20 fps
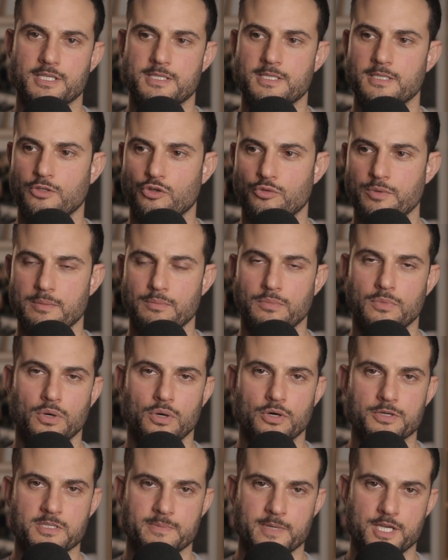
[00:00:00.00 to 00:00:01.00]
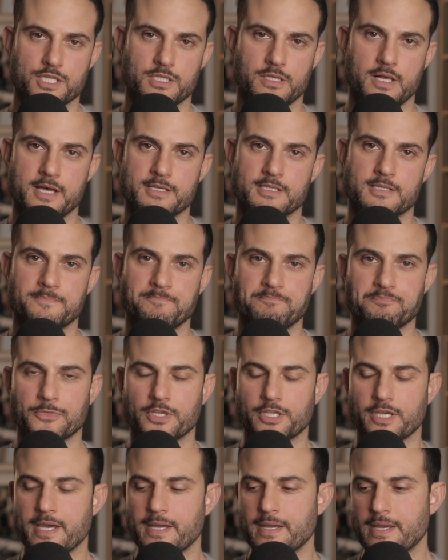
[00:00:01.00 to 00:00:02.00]
It's a little bit more specialized,
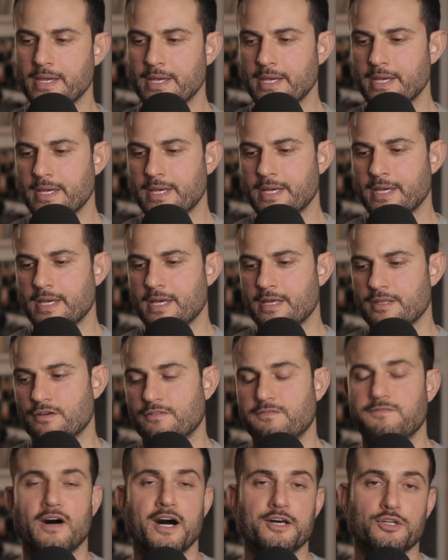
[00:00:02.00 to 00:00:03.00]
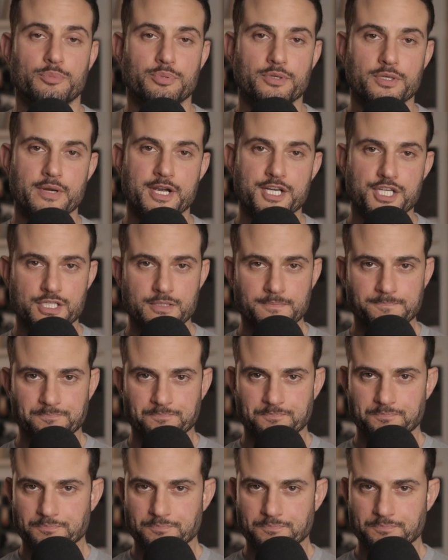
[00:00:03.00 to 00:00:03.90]
okay? The final progression